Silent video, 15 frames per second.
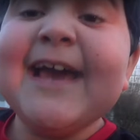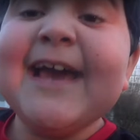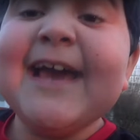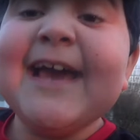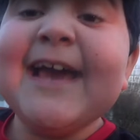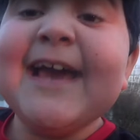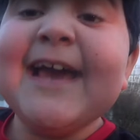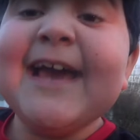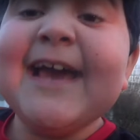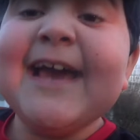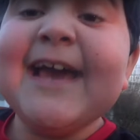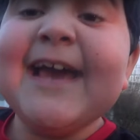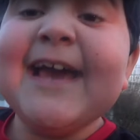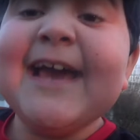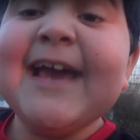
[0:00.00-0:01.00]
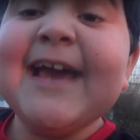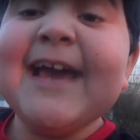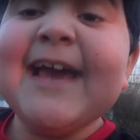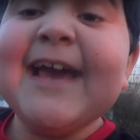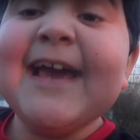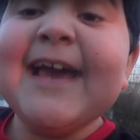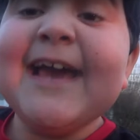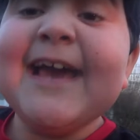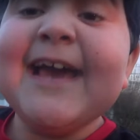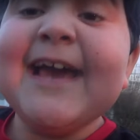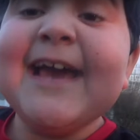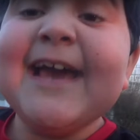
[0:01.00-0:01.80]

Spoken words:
(no one is talking)